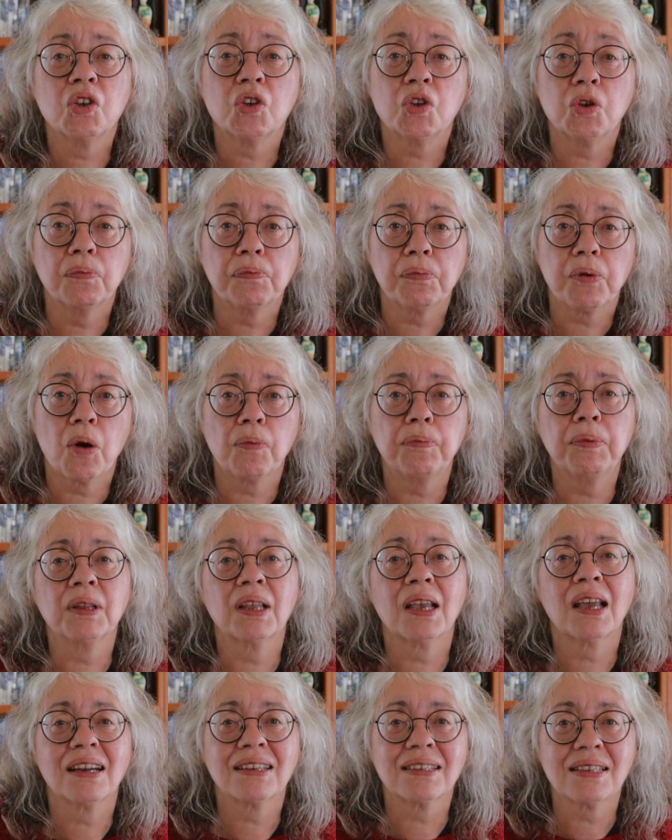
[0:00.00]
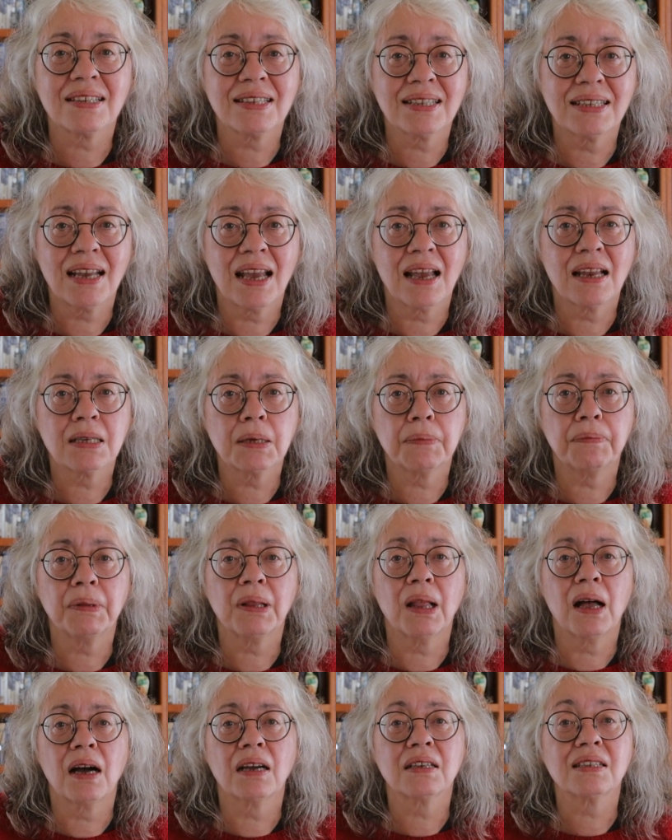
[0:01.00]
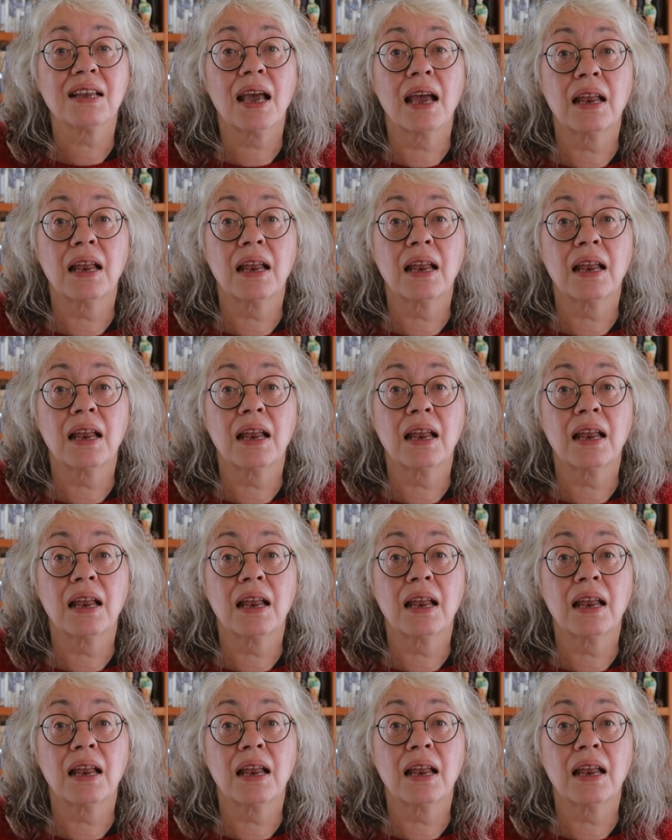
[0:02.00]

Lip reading: to properly understand a plant